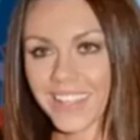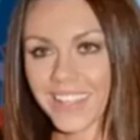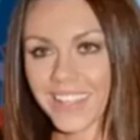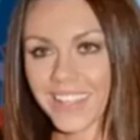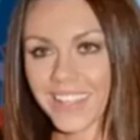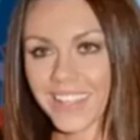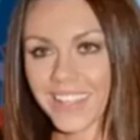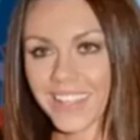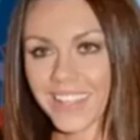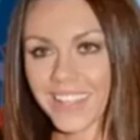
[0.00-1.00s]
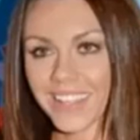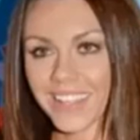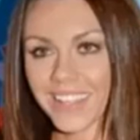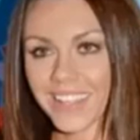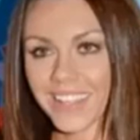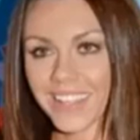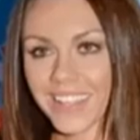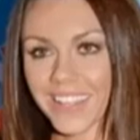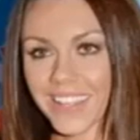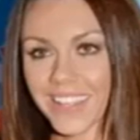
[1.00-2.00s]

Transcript: Nobody speaks.